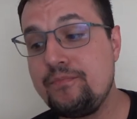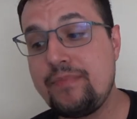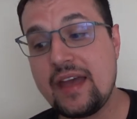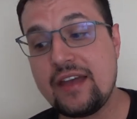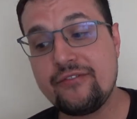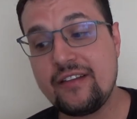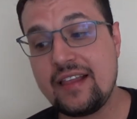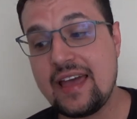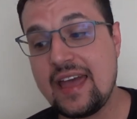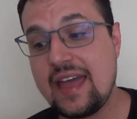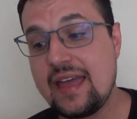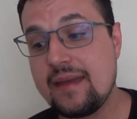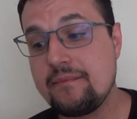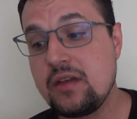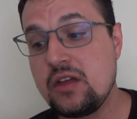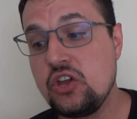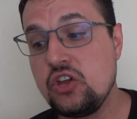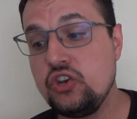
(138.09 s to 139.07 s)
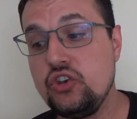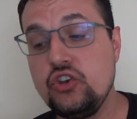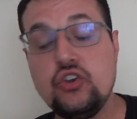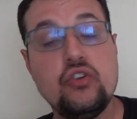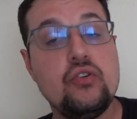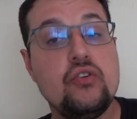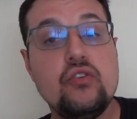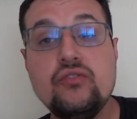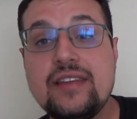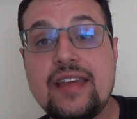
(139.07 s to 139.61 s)
Bethlehem,
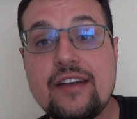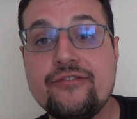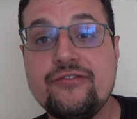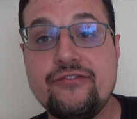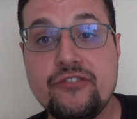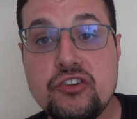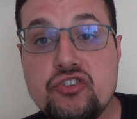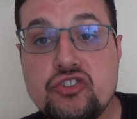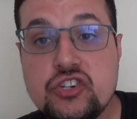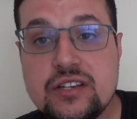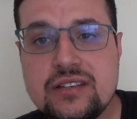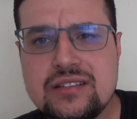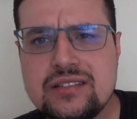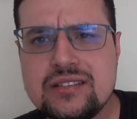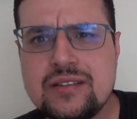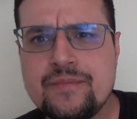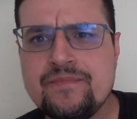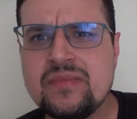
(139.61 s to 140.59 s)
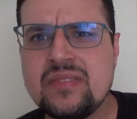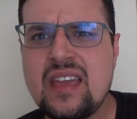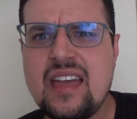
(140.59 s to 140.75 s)
New Death Futures,